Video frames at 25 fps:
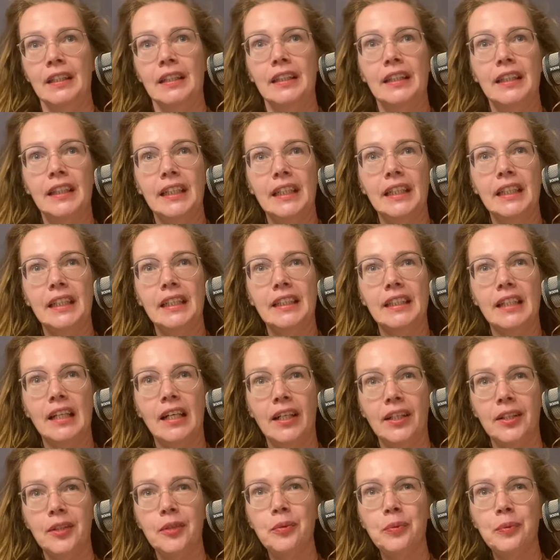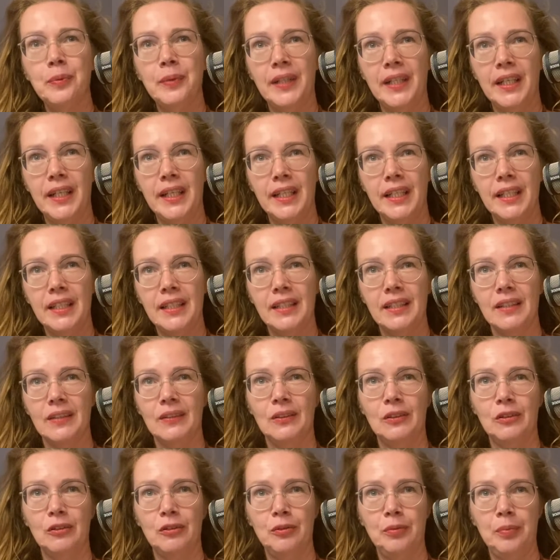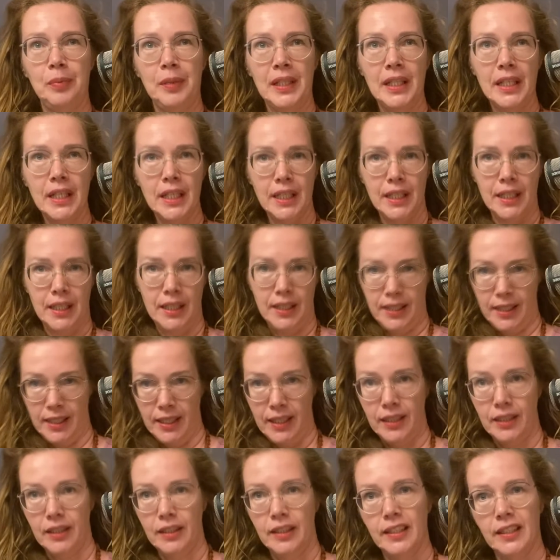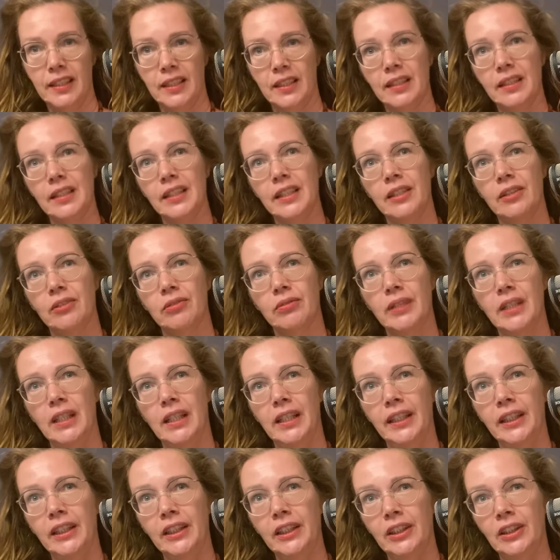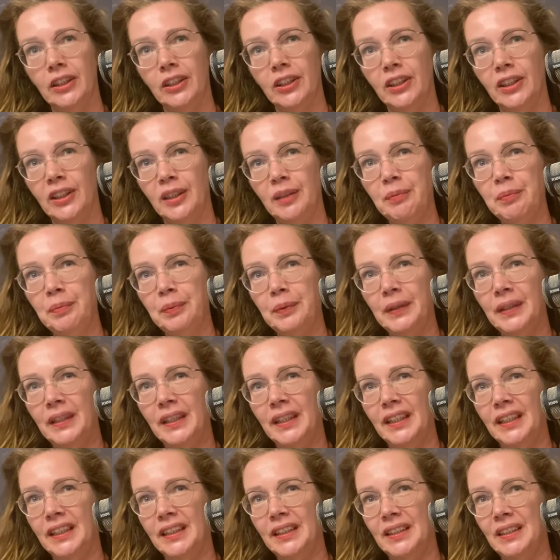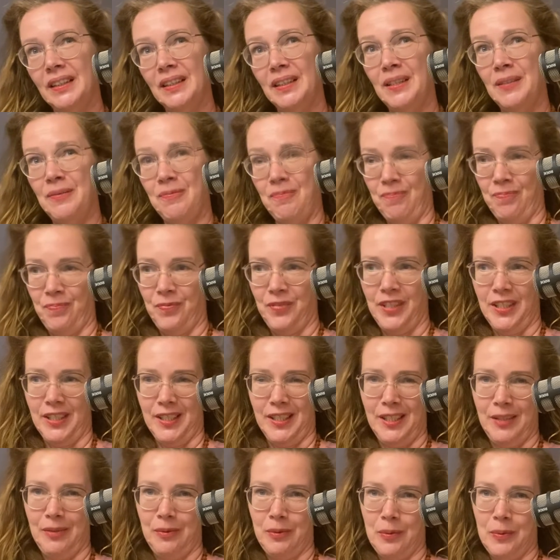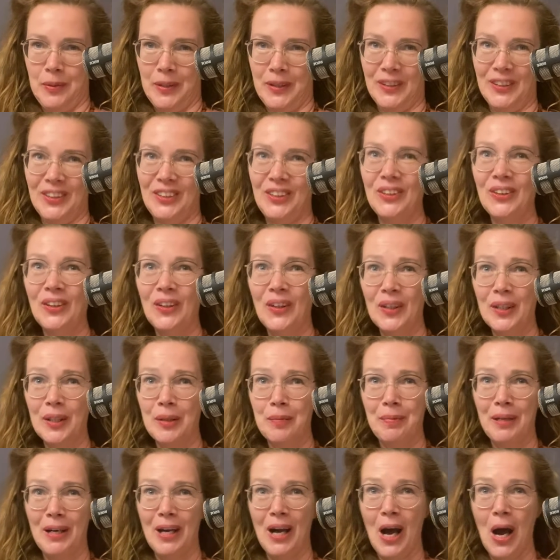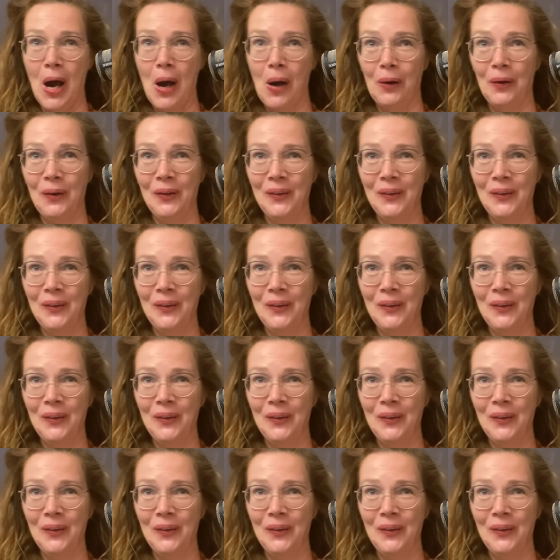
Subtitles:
these other ways of being in a relationship. And this is what we're going to talk about.